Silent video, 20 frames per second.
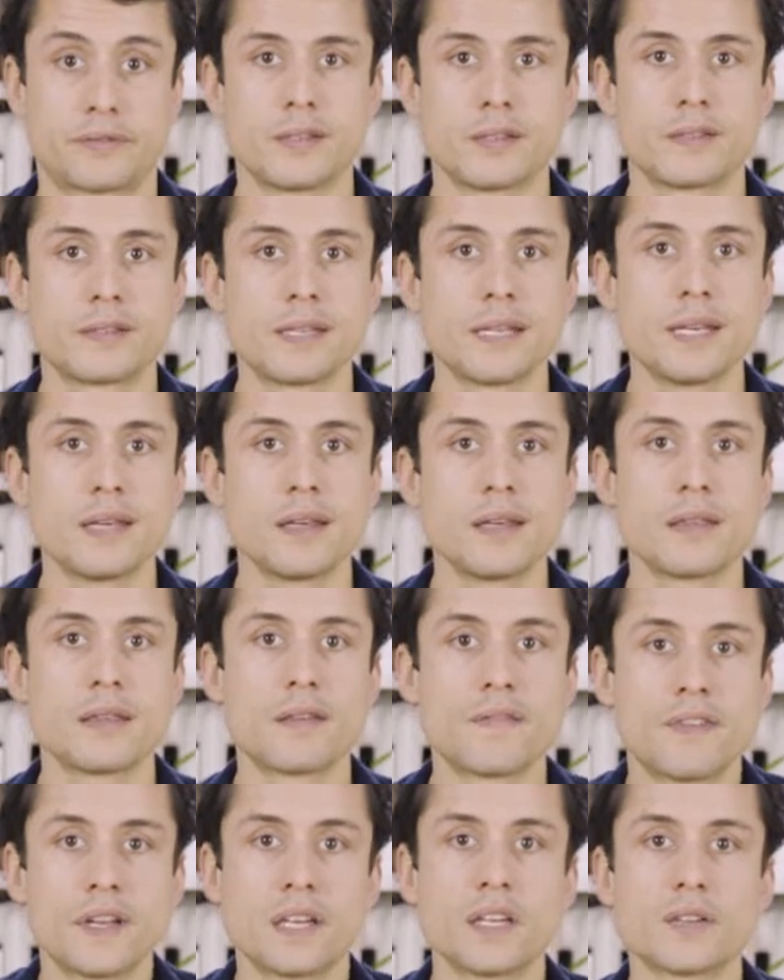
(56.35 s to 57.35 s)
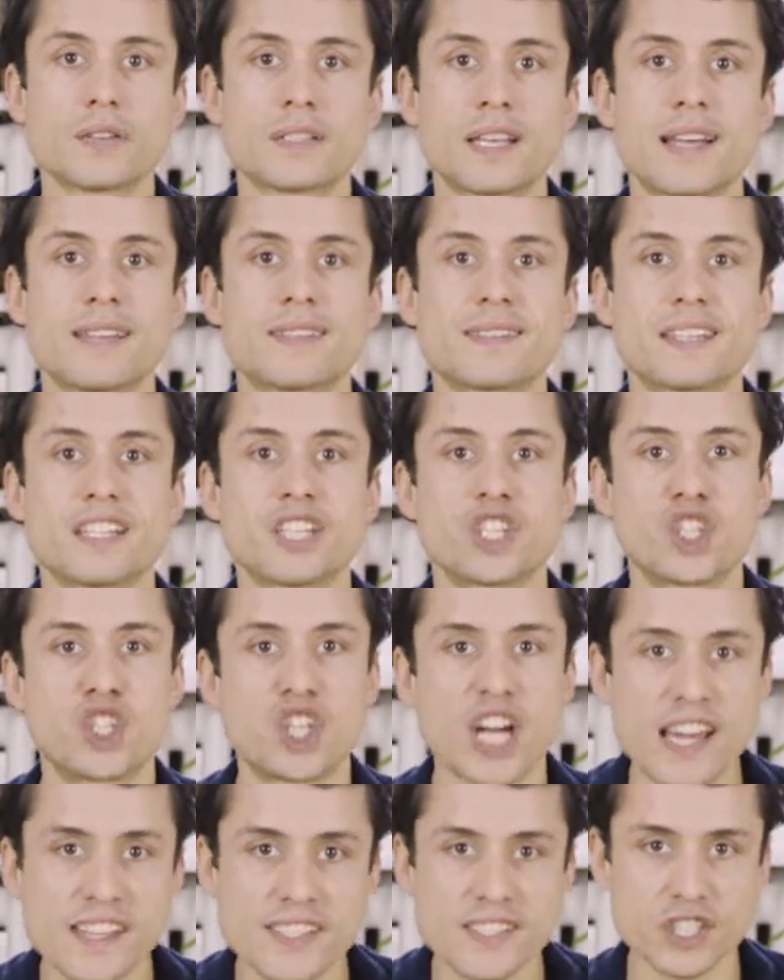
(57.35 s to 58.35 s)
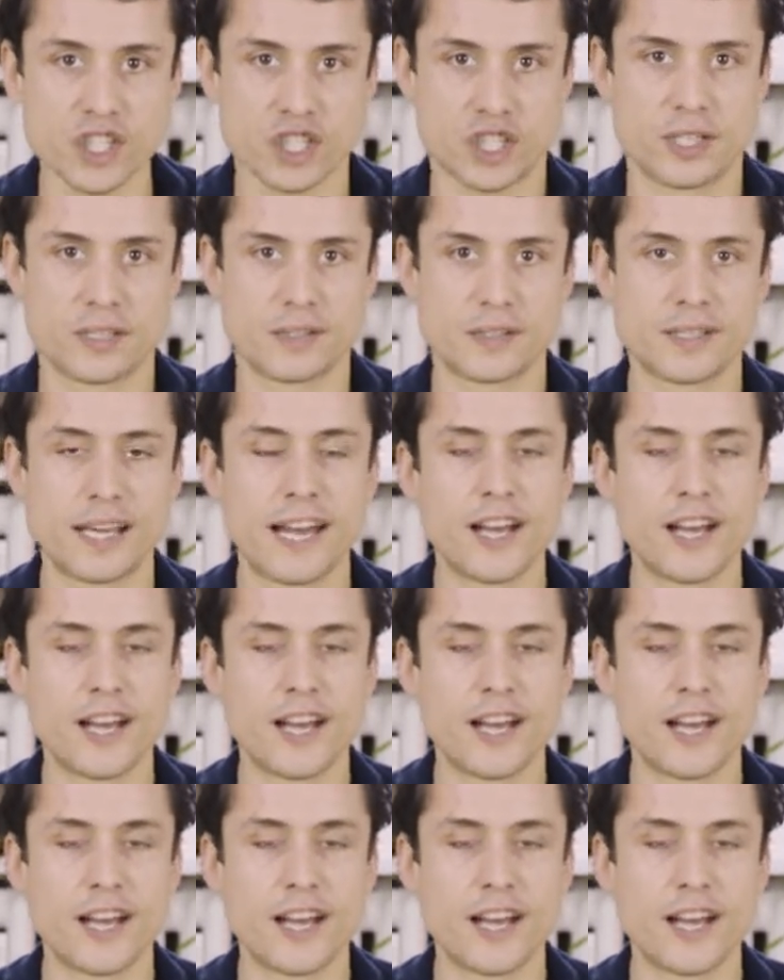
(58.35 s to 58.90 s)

See the videos as suggestions